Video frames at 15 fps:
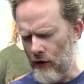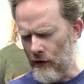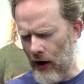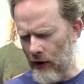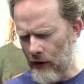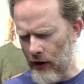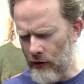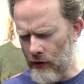
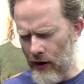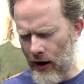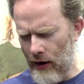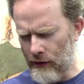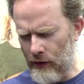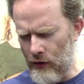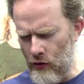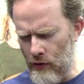Father, I do
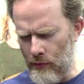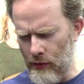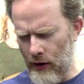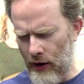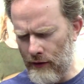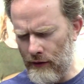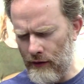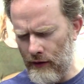ask you to
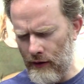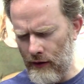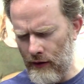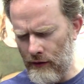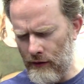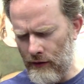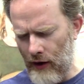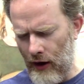bless
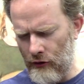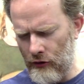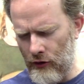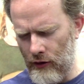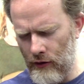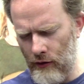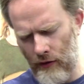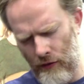this
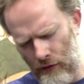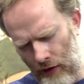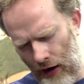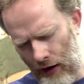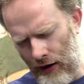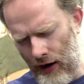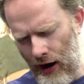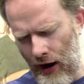session or
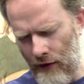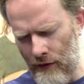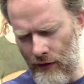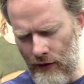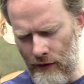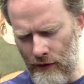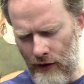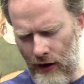second half of
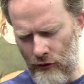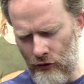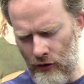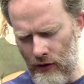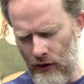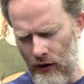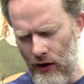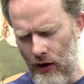the
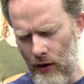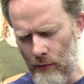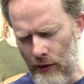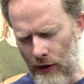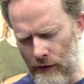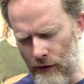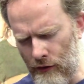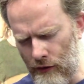session.
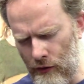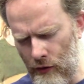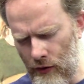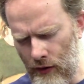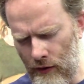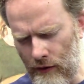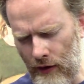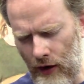Bless the
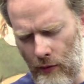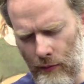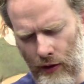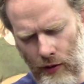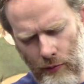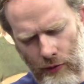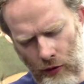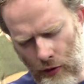students. Help me
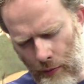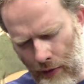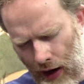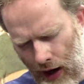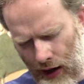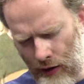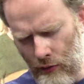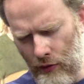to be able to
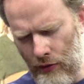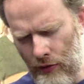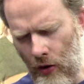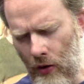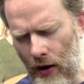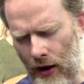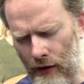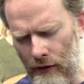paint it with
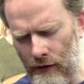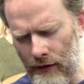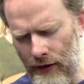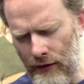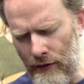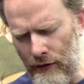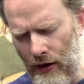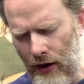all
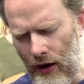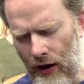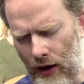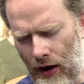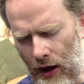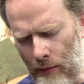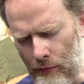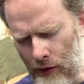excellence
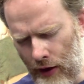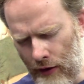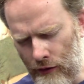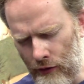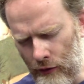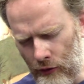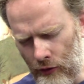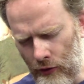and
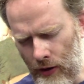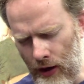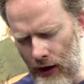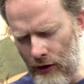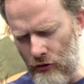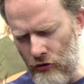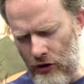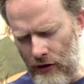bless their learning
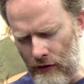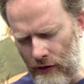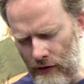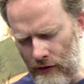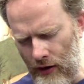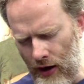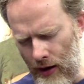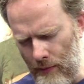in
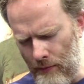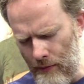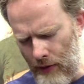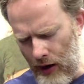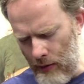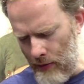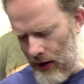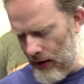Jesus' name.
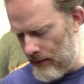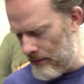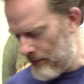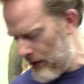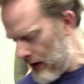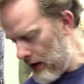Amen.